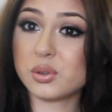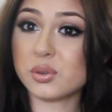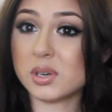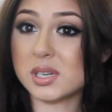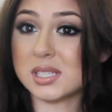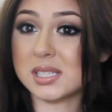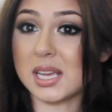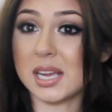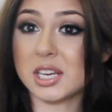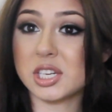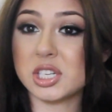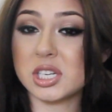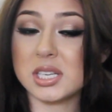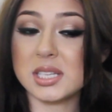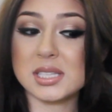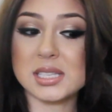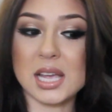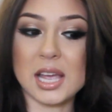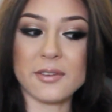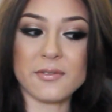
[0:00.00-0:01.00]
3
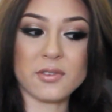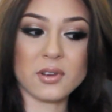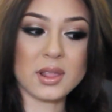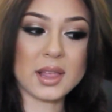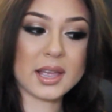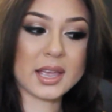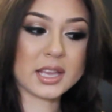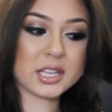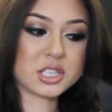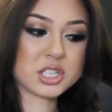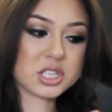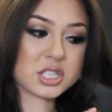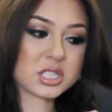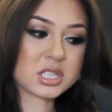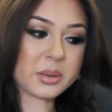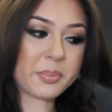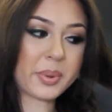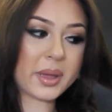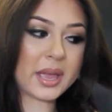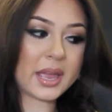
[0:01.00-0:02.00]
sections. I feel like it just
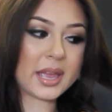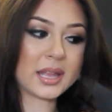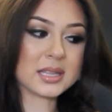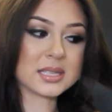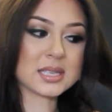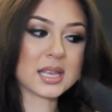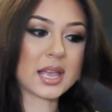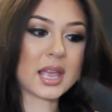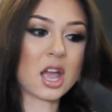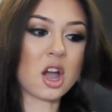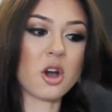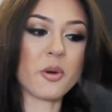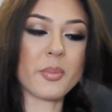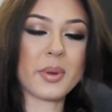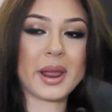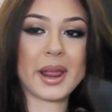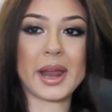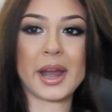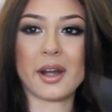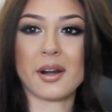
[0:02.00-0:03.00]
depends like how
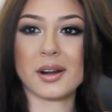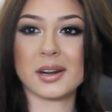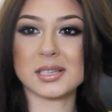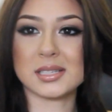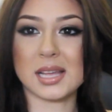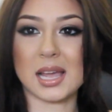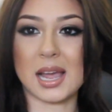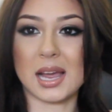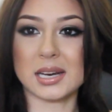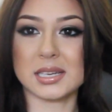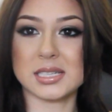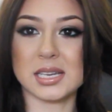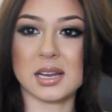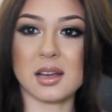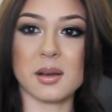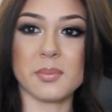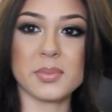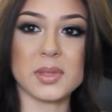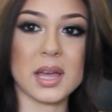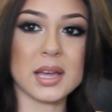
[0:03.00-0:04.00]
my hair is acting
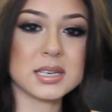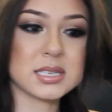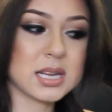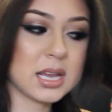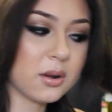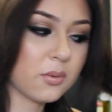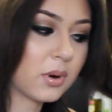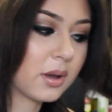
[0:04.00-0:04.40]
up that day,